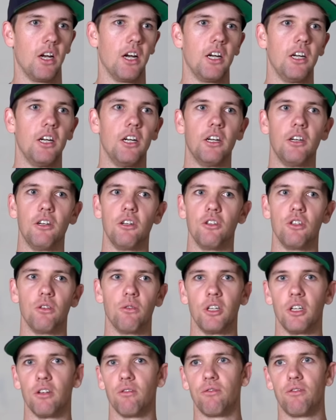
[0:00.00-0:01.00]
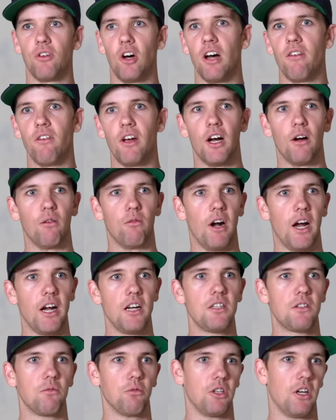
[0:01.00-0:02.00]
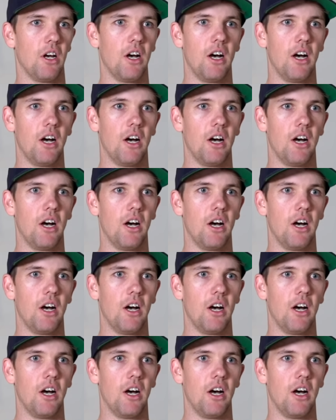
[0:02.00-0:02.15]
Are you doing a 5-hour race with a